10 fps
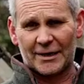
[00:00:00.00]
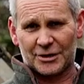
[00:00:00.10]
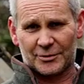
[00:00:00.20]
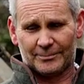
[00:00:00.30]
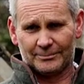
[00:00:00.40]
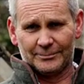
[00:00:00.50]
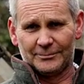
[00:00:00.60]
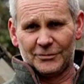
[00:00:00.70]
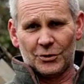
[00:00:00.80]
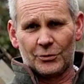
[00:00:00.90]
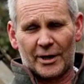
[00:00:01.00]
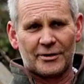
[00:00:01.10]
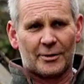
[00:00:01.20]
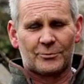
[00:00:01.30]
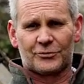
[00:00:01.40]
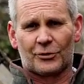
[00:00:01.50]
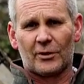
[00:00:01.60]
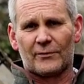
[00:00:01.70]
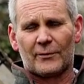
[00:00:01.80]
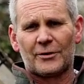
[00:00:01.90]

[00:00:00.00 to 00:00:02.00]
list you'd end up driving